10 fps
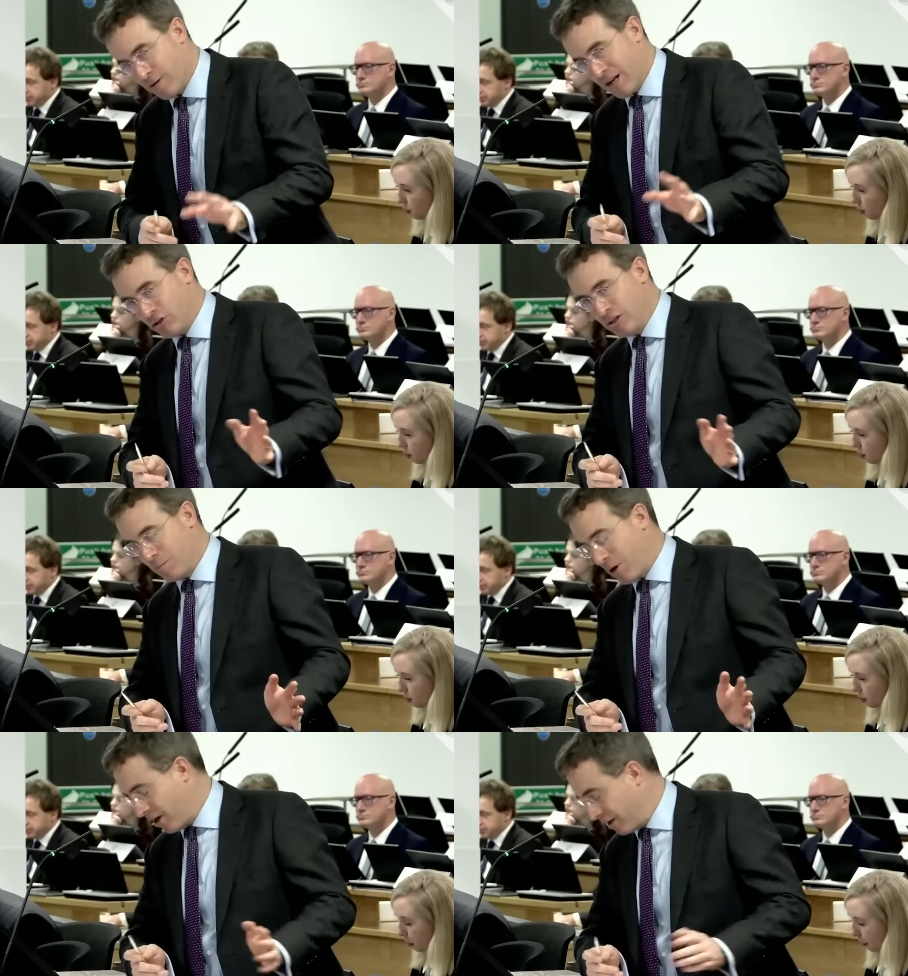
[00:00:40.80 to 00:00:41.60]
Speaker 1: reflections
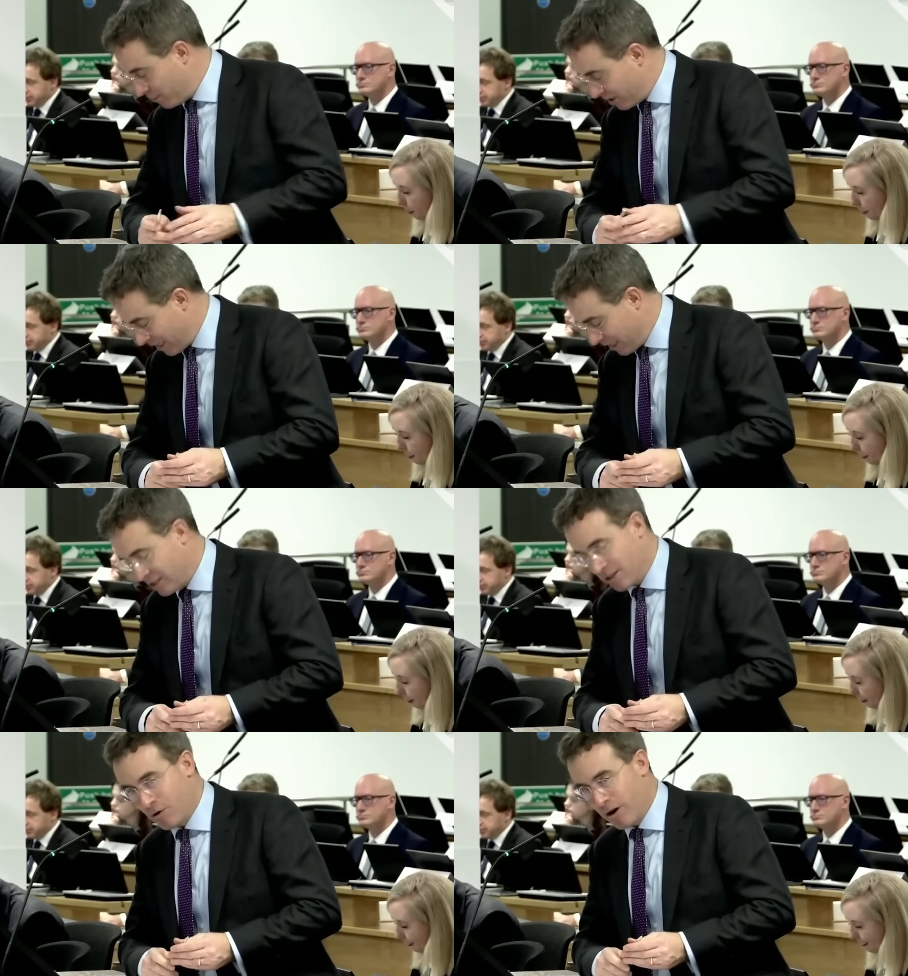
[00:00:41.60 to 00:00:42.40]
apply
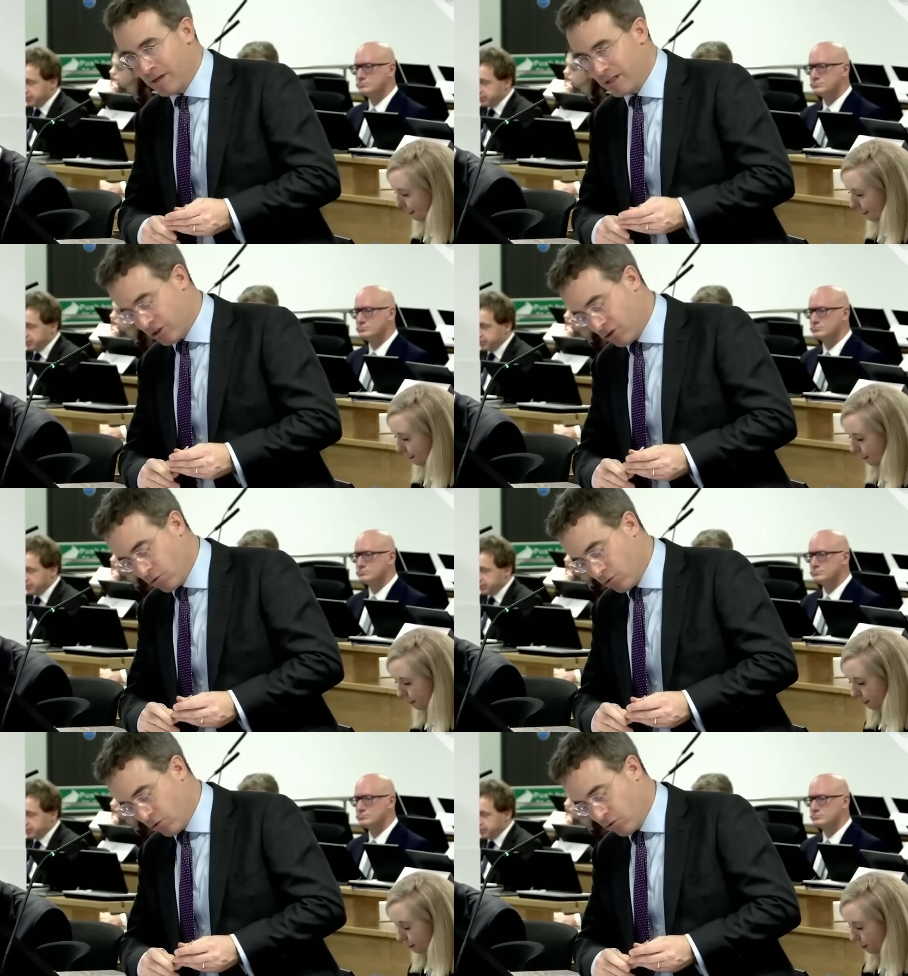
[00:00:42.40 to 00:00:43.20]
particularly to the Prime Minister,
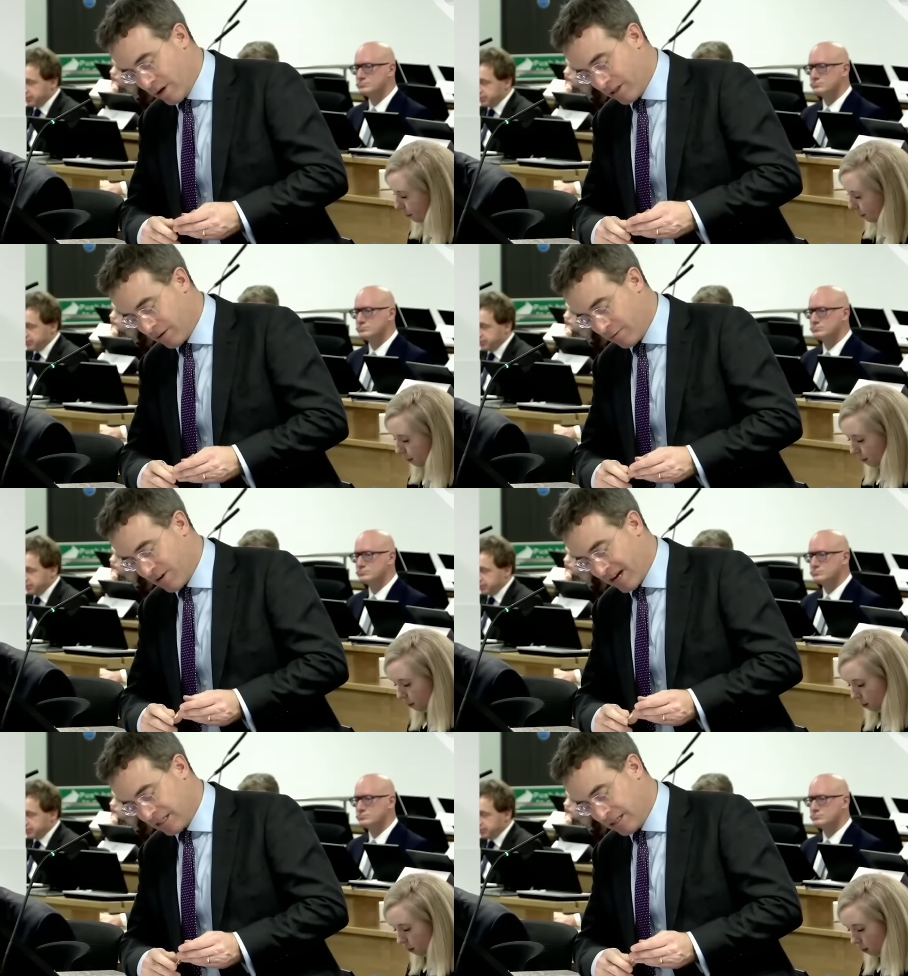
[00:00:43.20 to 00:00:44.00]
or, or whether in
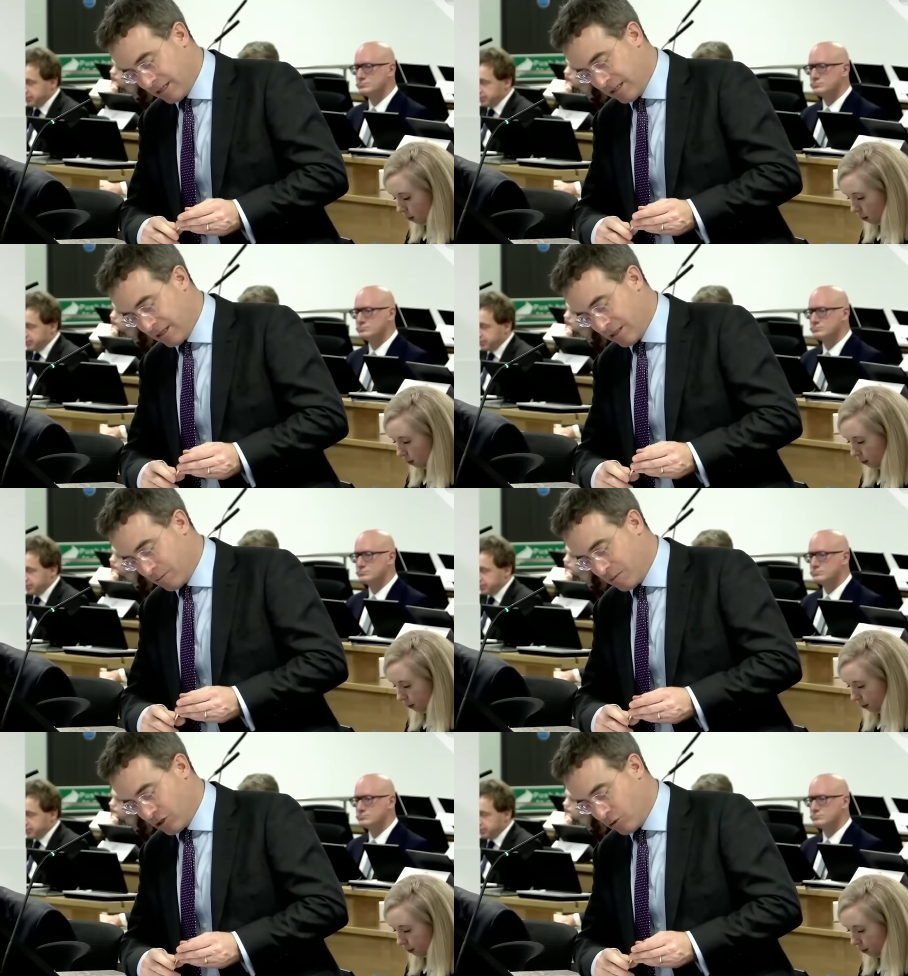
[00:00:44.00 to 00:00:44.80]
fact
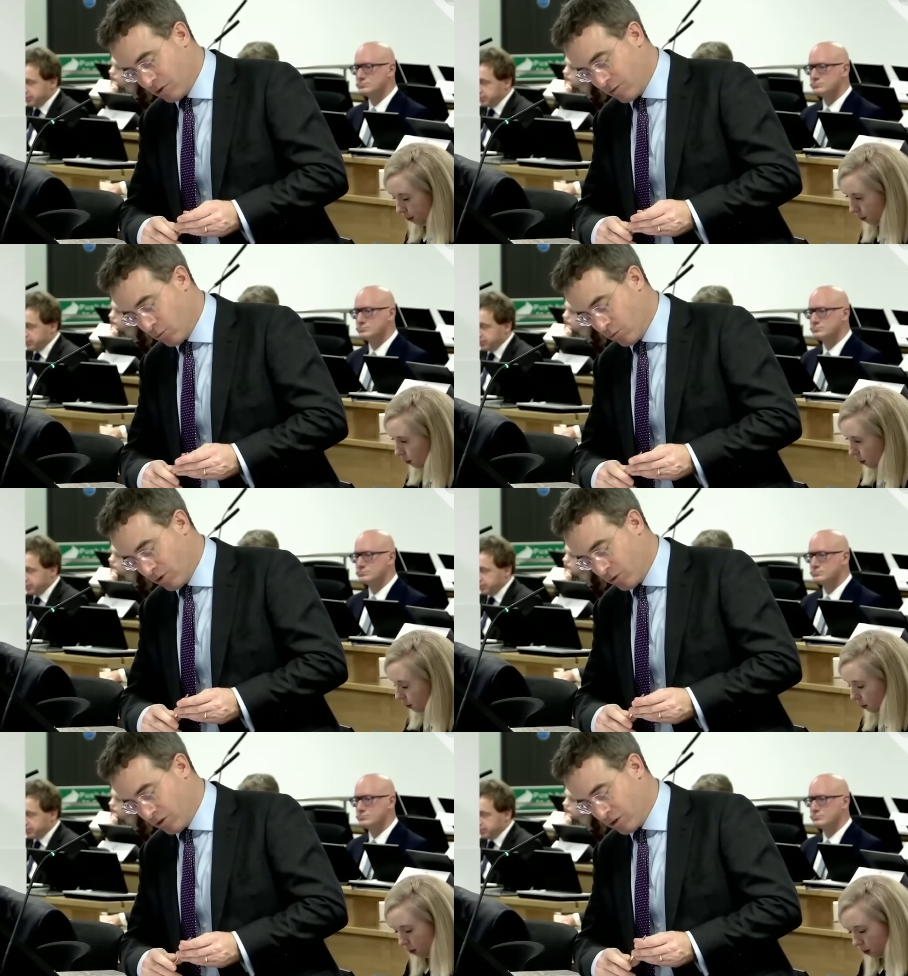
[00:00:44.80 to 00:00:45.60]
the position was,
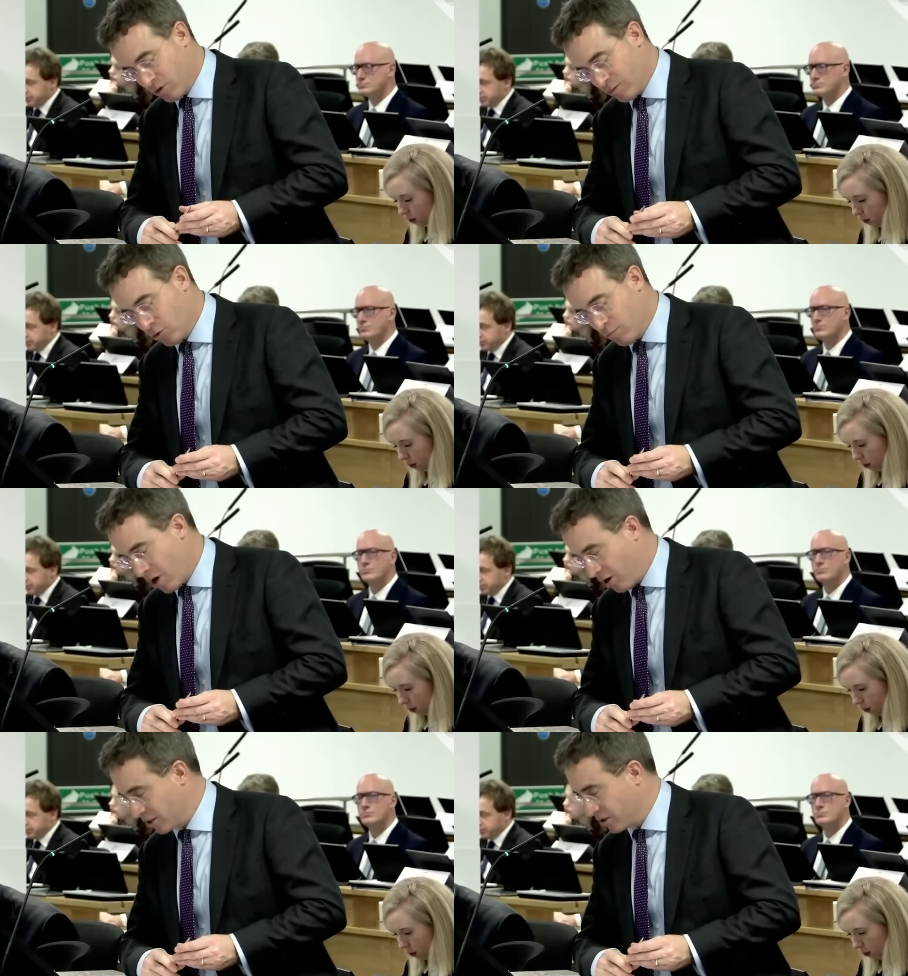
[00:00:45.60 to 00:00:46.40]
was, was, was more
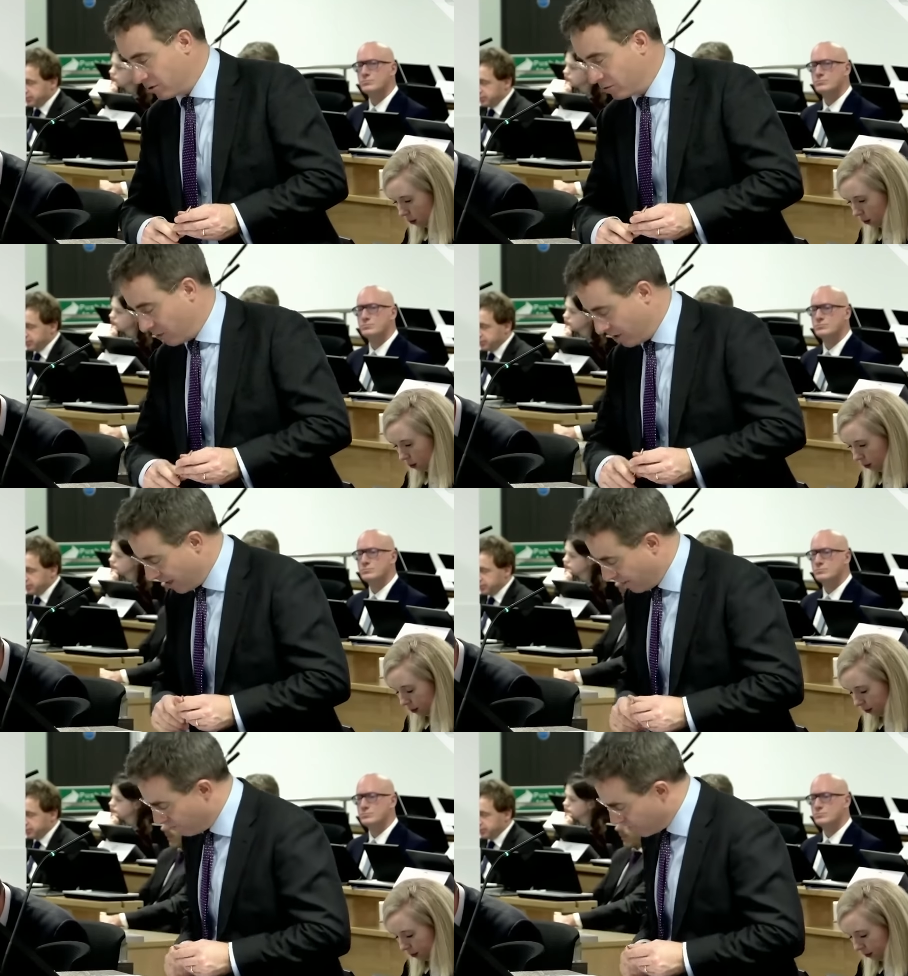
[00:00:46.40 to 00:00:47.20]
marked with
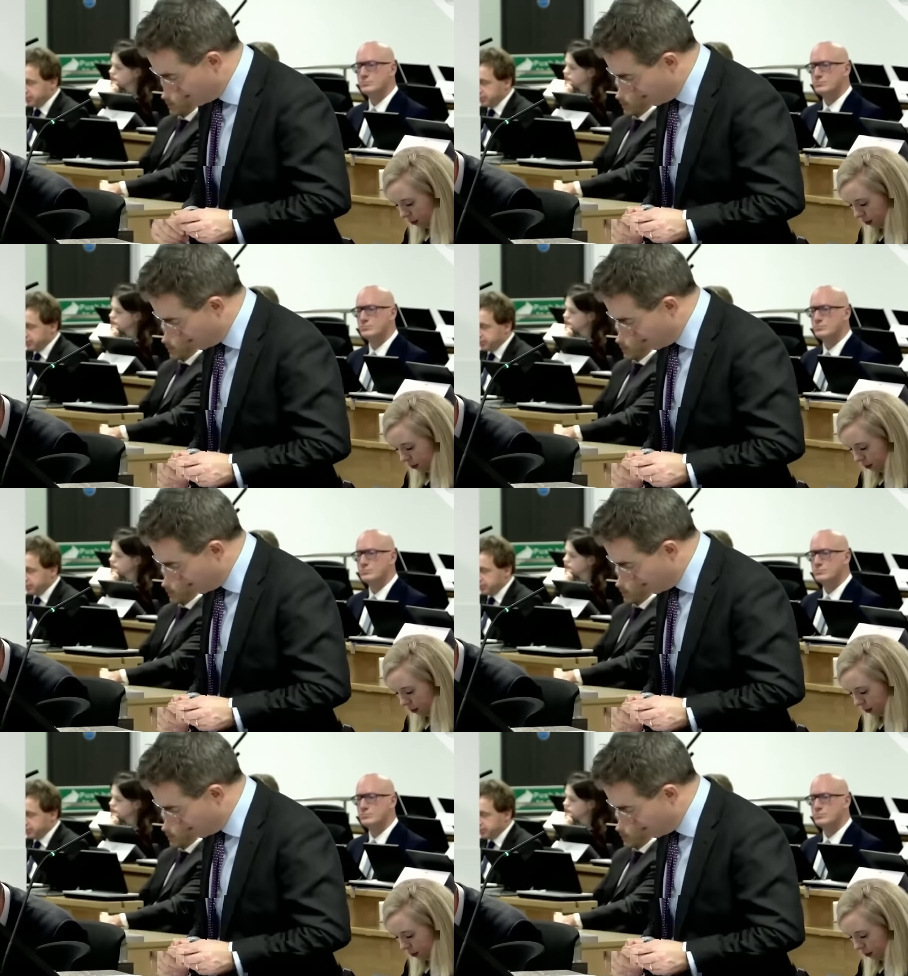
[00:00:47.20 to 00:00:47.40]
him.